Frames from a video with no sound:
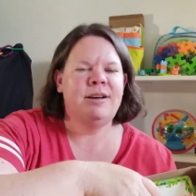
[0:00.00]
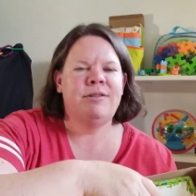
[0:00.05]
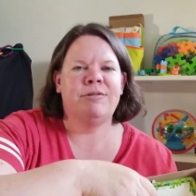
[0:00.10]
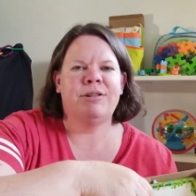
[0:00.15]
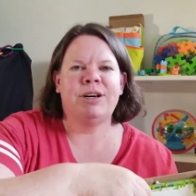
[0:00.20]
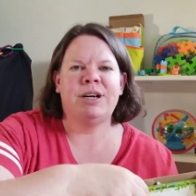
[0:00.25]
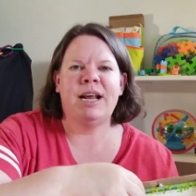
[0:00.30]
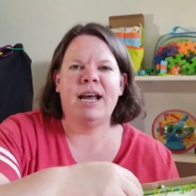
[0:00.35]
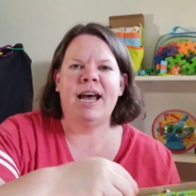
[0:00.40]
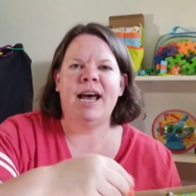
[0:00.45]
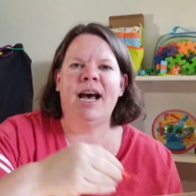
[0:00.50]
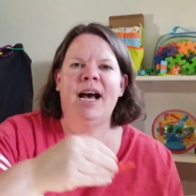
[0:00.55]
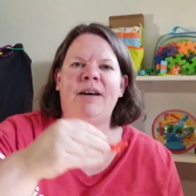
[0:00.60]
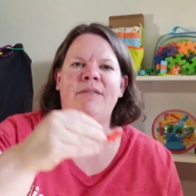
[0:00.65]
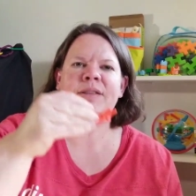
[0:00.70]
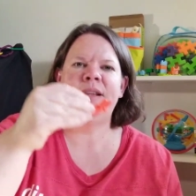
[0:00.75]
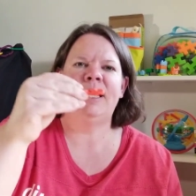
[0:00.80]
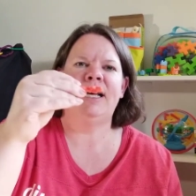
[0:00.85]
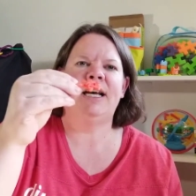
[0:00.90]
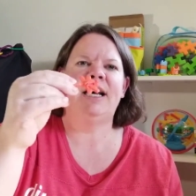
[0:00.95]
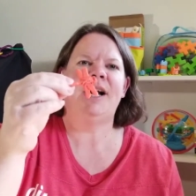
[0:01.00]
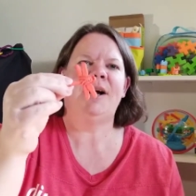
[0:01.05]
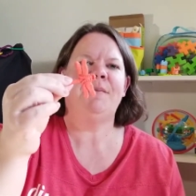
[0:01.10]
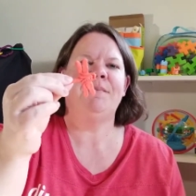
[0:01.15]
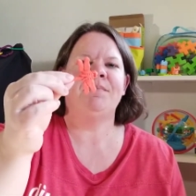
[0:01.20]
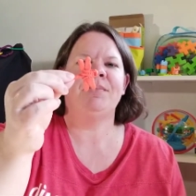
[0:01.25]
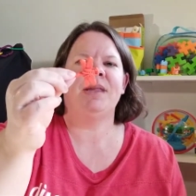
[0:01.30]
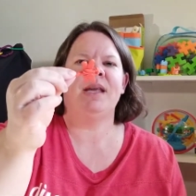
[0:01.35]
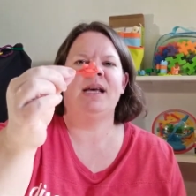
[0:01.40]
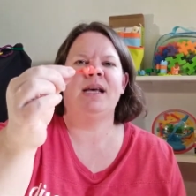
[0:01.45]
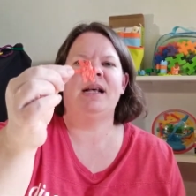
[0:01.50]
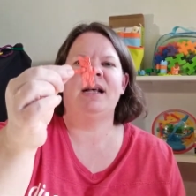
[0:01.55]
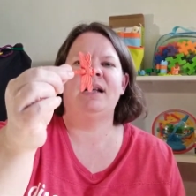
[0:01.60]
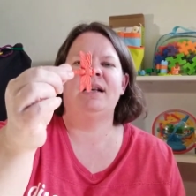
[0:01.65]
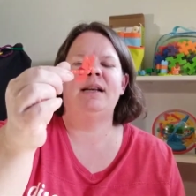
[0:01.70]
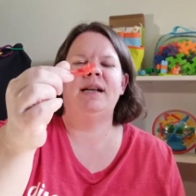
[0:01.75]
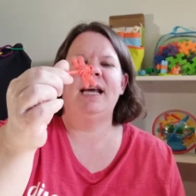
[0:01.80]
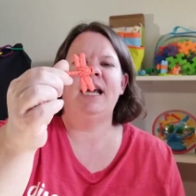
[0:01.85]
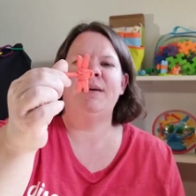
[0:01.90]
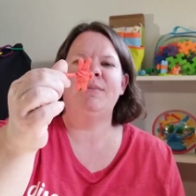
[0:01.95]
we're going to have them
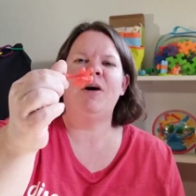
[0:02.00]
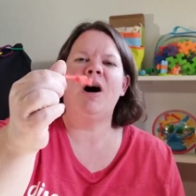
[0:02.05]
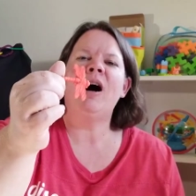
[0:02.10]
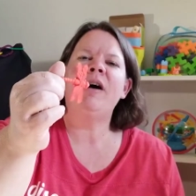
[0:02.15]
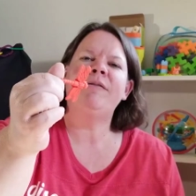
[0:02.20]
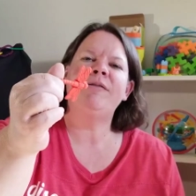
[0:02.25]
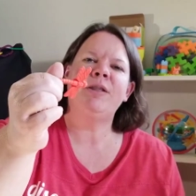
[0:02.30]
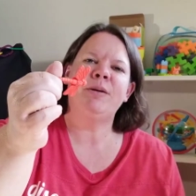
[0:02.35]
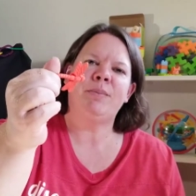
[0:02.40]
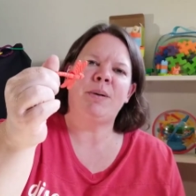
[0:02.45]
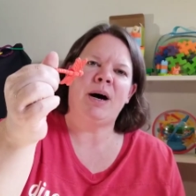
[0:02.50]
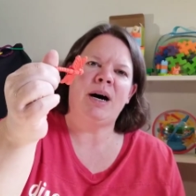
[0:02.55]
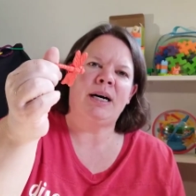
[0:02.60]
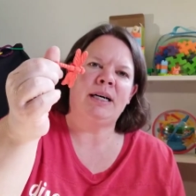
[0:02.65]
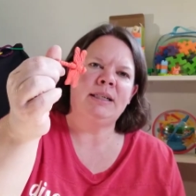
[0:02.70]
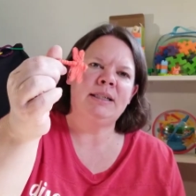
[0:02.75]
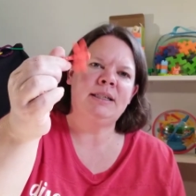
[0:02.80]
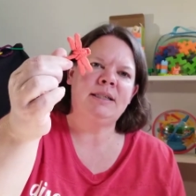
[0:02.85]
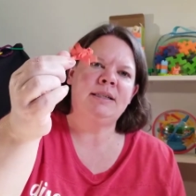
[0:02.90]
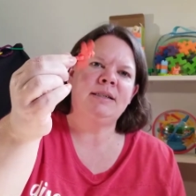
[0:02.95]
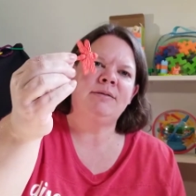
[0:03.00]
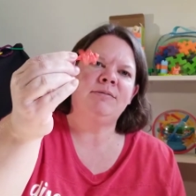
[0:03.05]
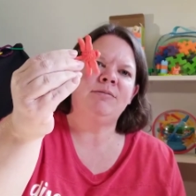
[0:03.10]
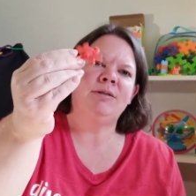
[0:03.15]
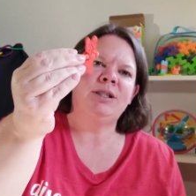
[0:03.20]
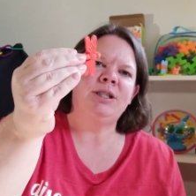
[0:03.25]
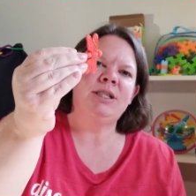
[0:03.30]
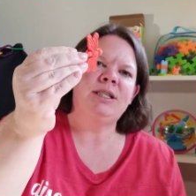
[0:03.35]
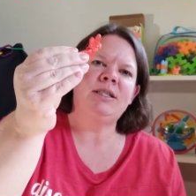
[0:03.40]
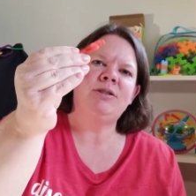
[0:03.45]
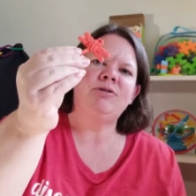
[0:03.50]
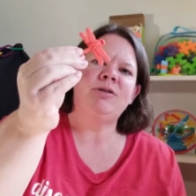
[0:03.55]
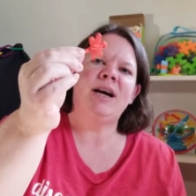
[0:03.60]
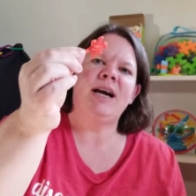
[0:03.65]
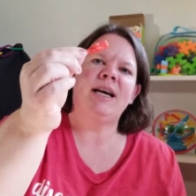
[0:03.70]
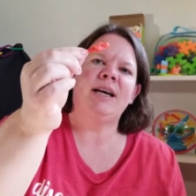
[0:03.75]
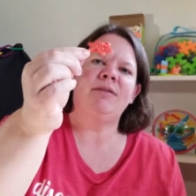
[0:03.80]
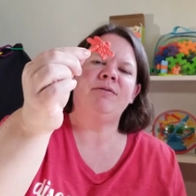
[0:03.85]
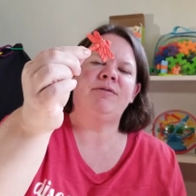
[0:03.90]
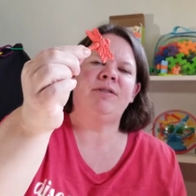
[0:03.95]
name off the bug, which is a
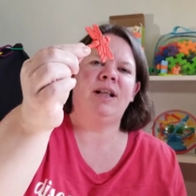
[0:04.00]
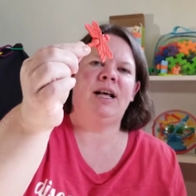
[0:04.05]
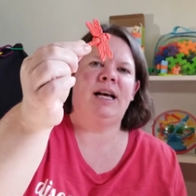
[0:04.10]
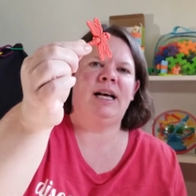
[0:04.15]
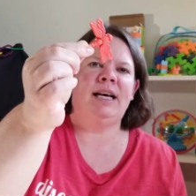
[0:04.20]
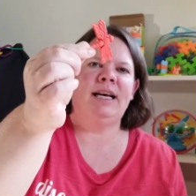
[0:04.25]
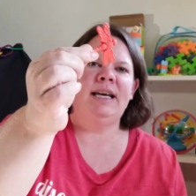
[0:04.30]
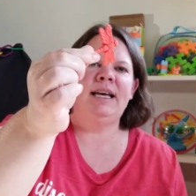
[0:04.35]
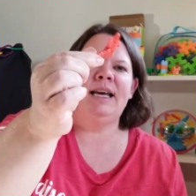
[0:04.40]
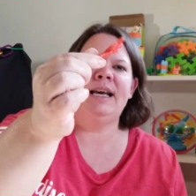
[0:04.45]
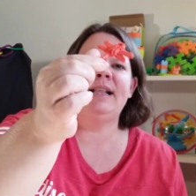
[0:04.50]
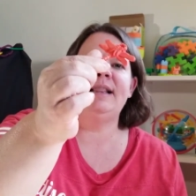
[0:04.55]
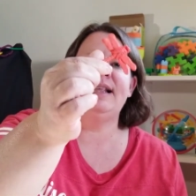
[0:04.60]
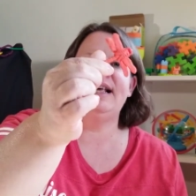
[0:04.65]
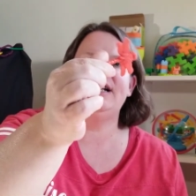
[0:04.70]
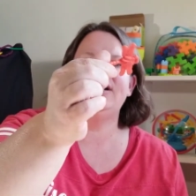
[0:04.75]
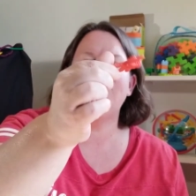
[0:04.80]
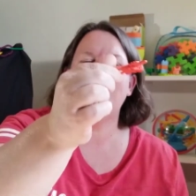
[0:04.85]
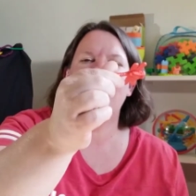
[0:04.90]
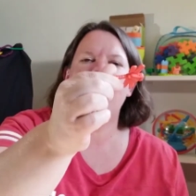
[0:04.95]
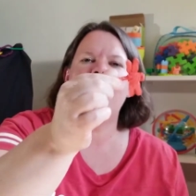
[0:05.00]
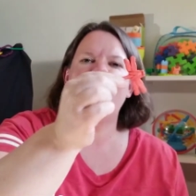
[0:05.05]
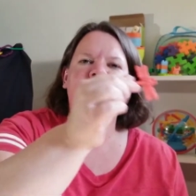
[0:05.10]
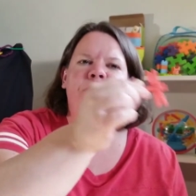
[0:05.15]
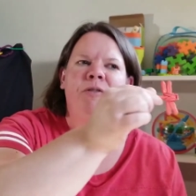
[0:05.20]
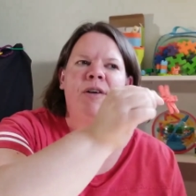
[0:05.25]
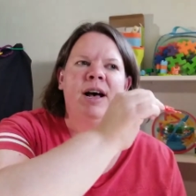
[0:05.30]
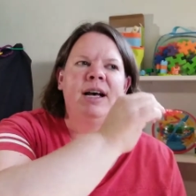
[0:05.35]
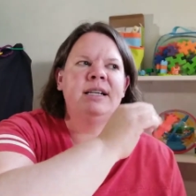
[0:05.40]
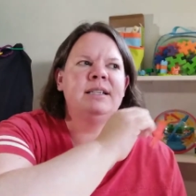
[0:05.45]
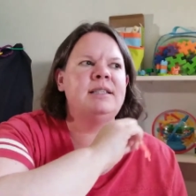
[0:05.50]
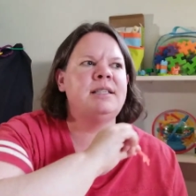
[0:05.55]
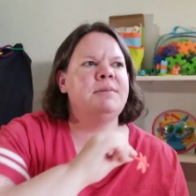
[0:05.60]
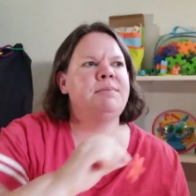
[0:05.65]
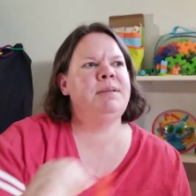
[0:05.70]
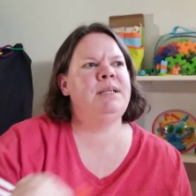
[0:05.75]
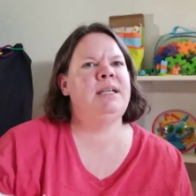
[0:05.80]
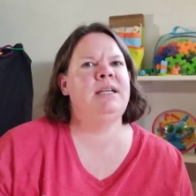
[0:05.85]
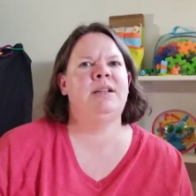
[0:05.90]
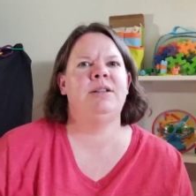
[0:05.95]
dragonfly, and then go find
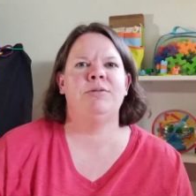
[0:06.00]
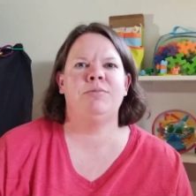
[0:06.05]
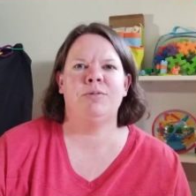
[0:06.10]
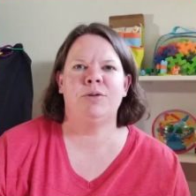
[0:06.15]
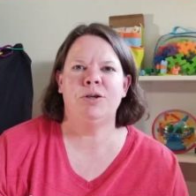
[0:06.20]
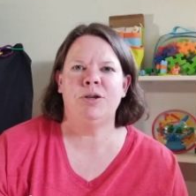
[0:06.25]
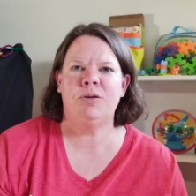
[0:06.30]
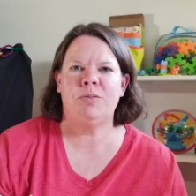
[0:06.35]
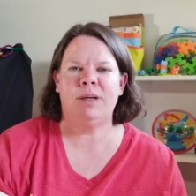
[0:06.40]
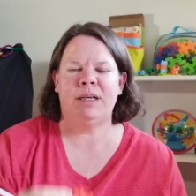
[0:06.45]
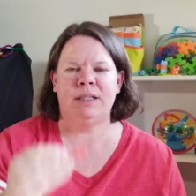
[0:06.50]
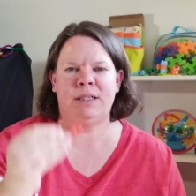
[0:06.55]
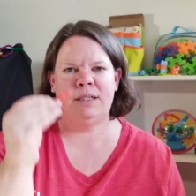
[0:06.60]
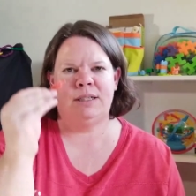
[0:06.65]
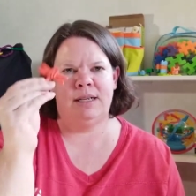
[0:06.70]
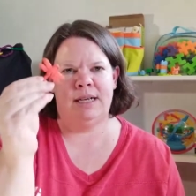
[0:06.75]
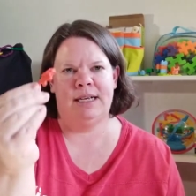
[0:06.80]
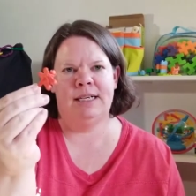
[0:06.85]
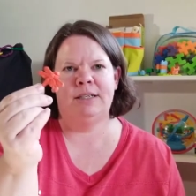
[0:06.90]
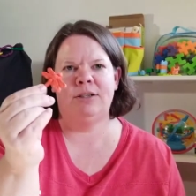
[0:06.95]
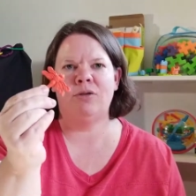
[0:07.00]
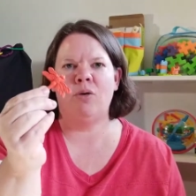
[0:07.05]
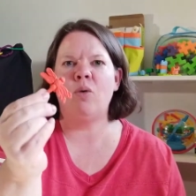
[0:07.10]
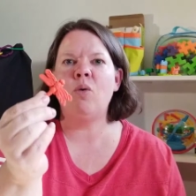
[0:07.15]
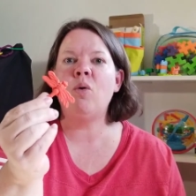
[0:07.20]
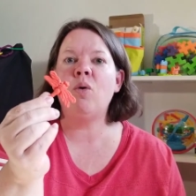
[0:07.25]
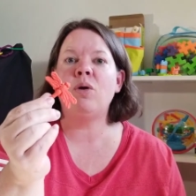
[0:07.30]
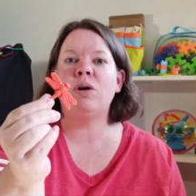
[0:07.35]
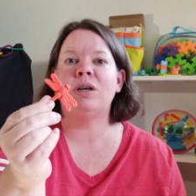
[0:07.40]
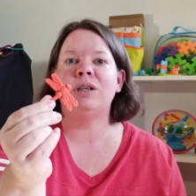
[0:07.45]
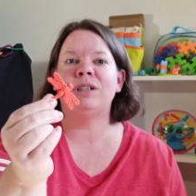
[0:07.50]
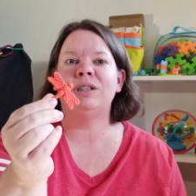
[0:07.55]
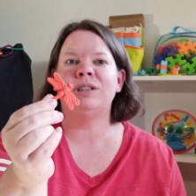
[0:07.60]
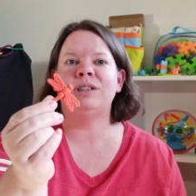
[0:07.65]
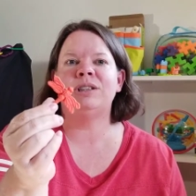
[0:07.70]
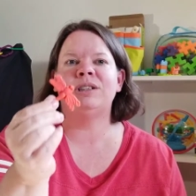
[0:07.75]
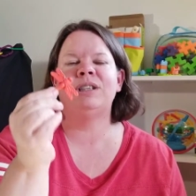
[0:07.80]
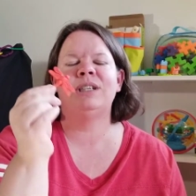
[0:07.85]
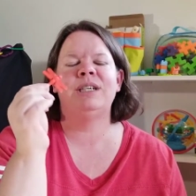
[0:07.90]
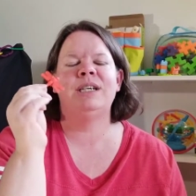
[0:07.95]
something in the room that is
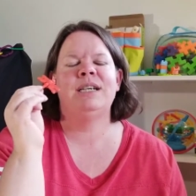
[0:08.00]
orange.